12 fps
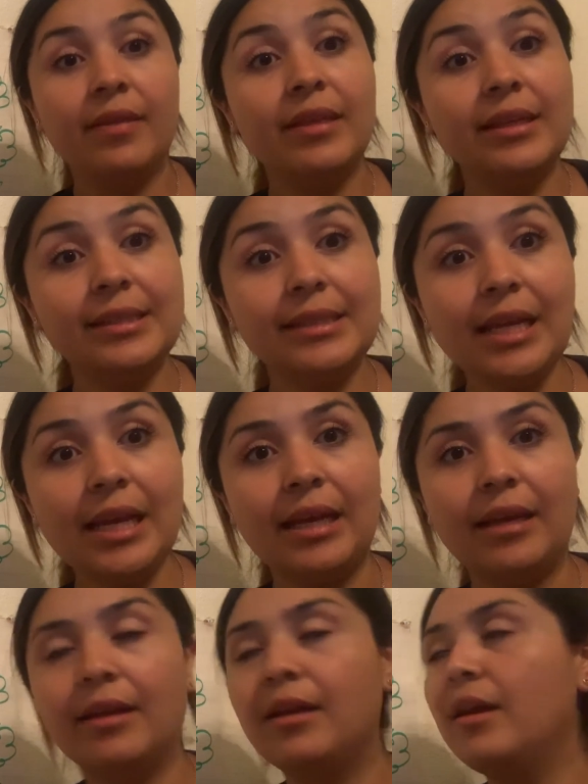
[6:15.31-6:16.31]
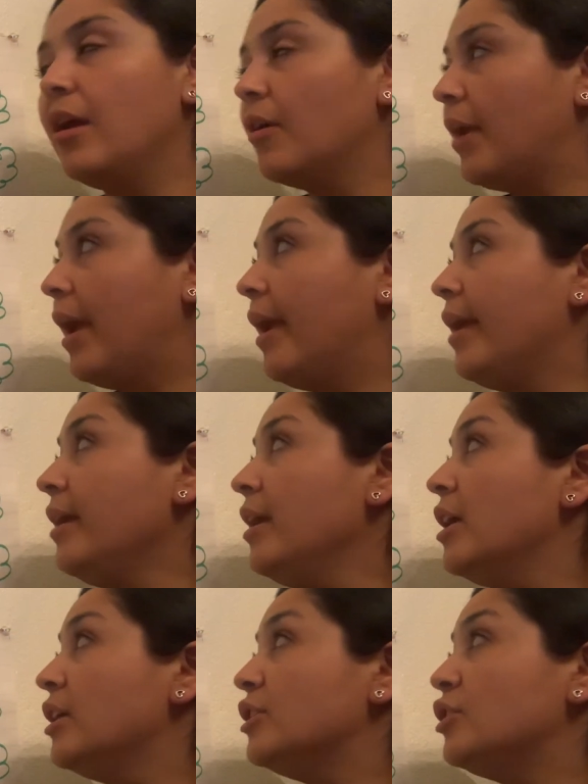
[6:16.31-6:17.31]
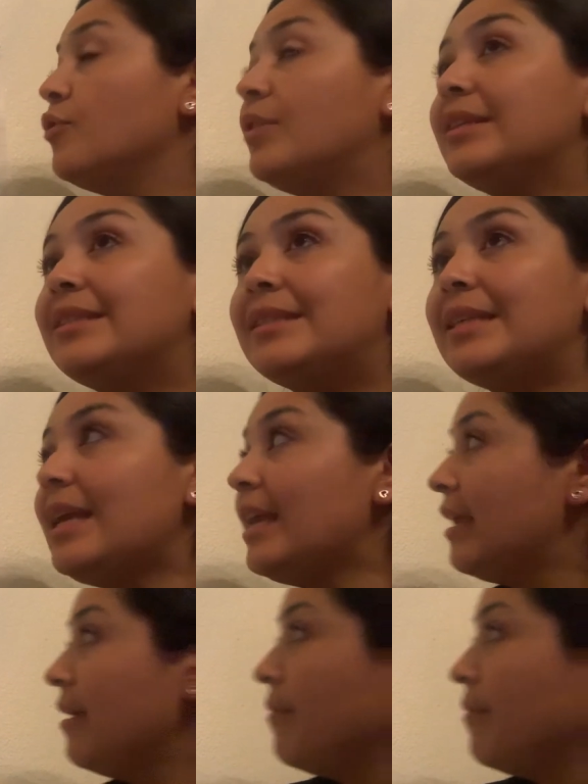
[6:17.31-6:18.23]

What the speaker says: The D, okay? So the D